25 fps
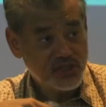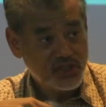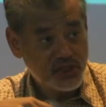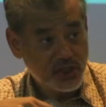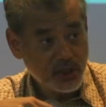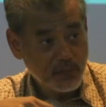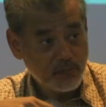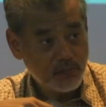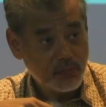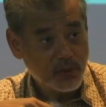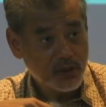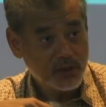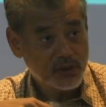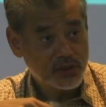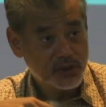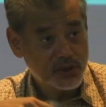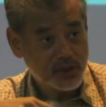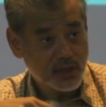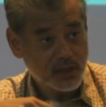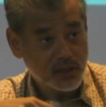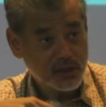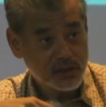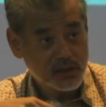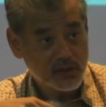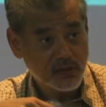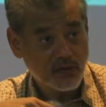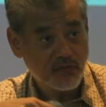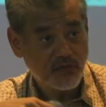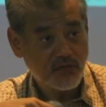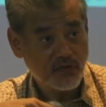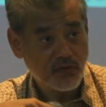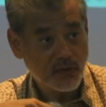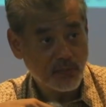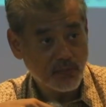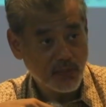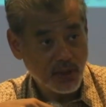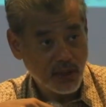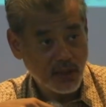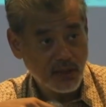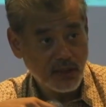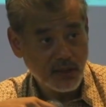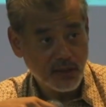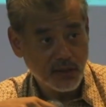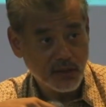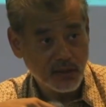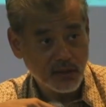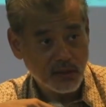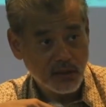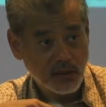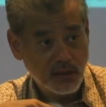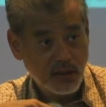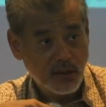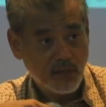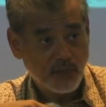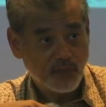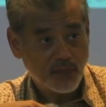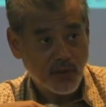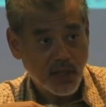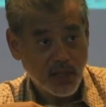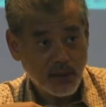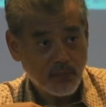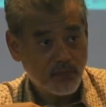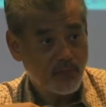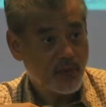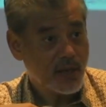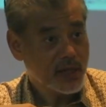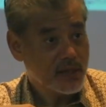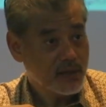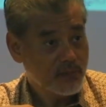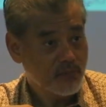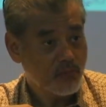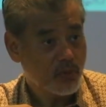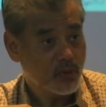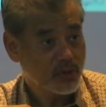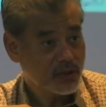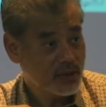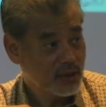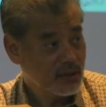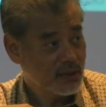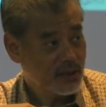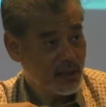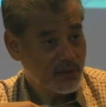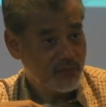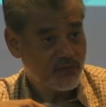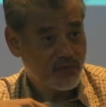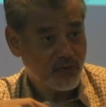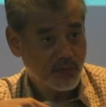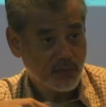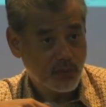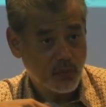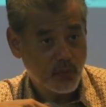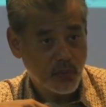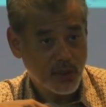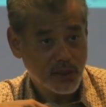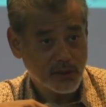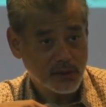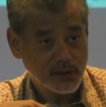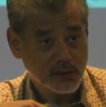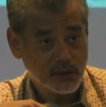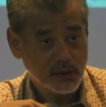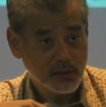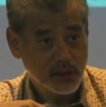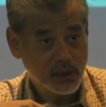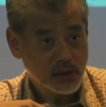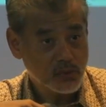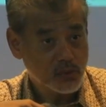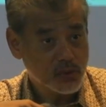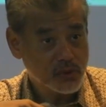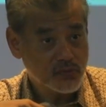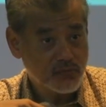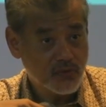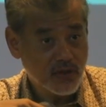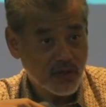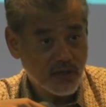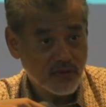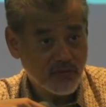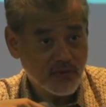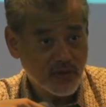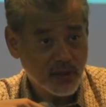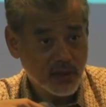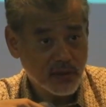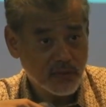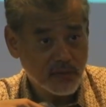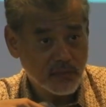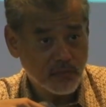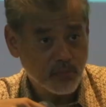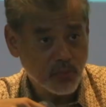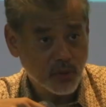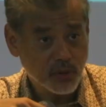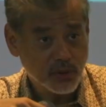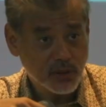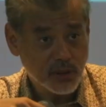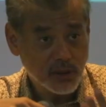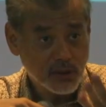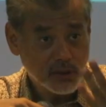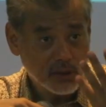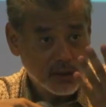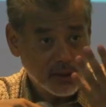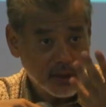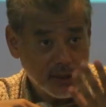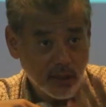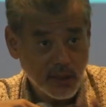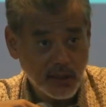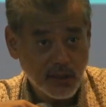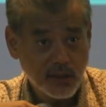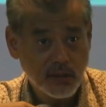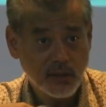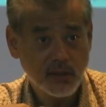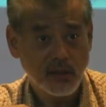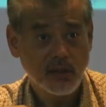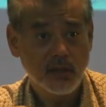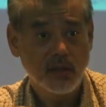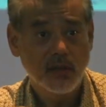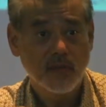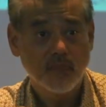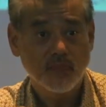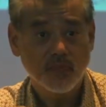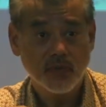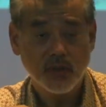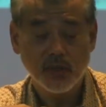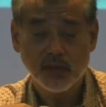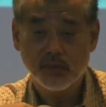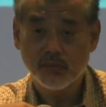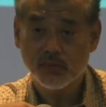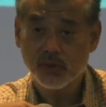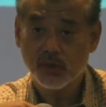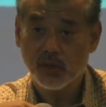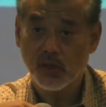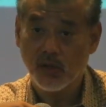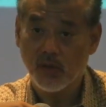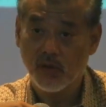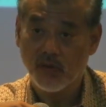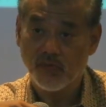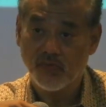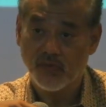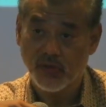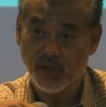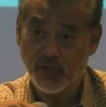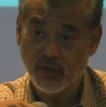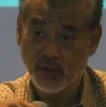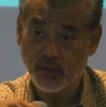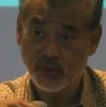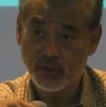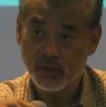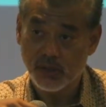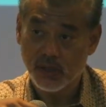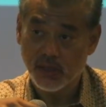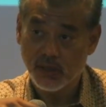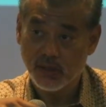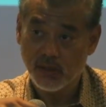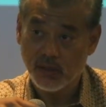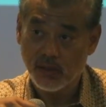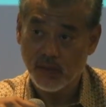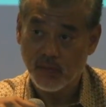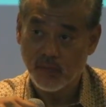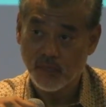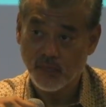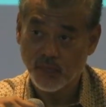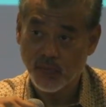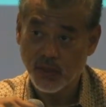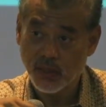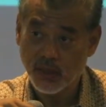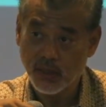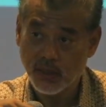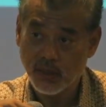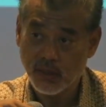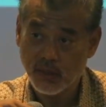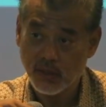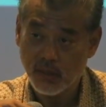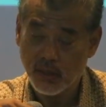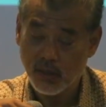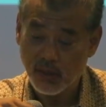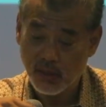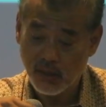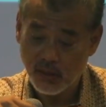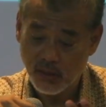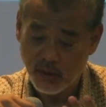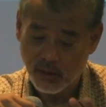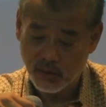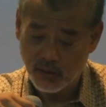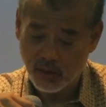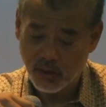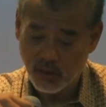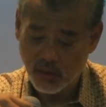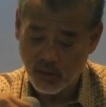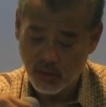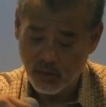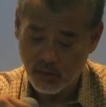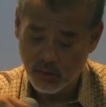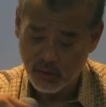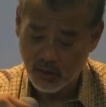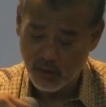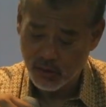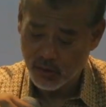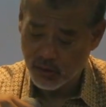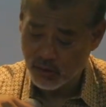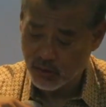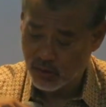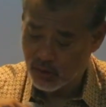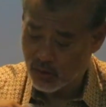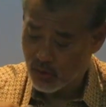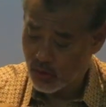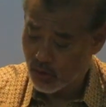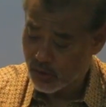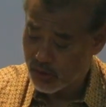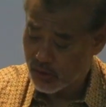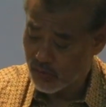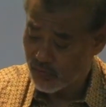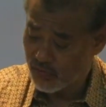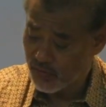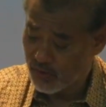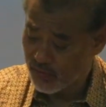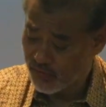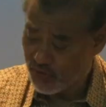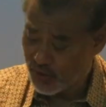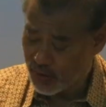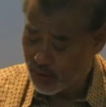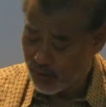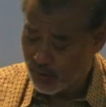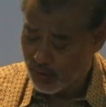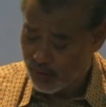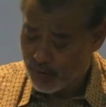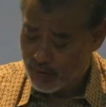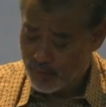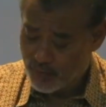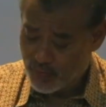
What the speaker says: cheaper drugs from India than by importing them from the West. This was very, very important in terms of reducing the cost of living